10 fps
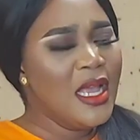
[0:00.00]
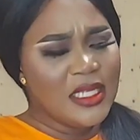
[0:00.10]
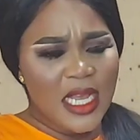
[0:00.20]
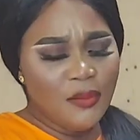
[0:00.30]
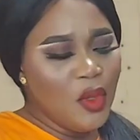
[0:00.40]

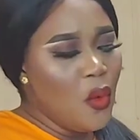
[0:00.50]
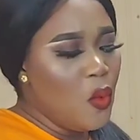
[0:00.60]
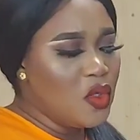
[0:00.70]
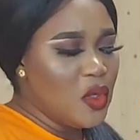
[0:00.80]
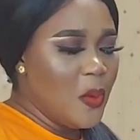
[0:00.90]
Chat me on
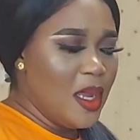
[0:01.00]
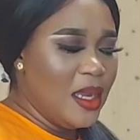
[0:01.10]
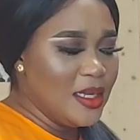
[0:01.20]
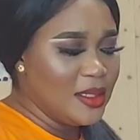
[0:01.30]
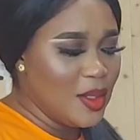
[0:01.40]
WhatsApp and
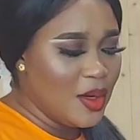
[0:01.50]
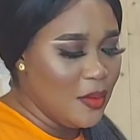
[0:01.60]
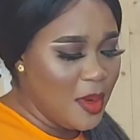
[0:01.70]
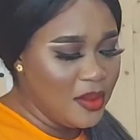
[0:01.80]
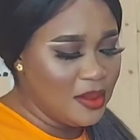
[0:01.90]
let's talk
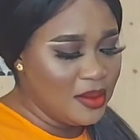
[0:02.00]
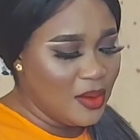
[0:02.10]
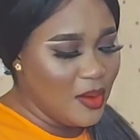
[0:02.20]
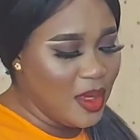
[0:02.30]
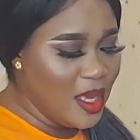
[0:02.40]
about it.
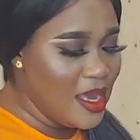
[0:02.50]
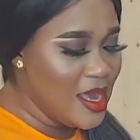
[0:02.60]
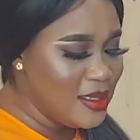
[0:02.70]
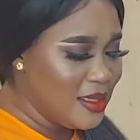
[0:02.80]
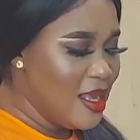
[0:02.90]
Okay,
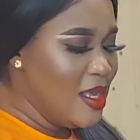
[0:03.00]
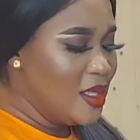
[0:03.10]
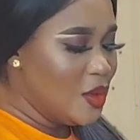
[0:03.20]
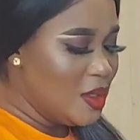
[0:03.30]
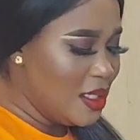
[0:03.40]
guys.
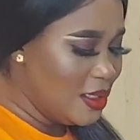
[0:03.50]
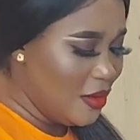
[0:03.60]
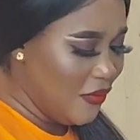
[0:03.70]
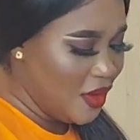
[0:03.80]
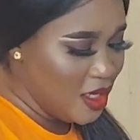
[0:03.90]
So this is
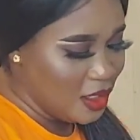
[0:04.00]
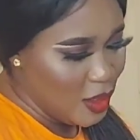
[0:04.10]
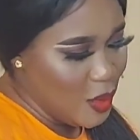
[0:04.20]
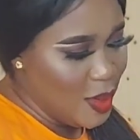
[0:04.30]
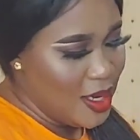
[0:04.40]
the finished
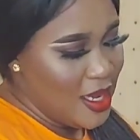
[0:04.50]
look.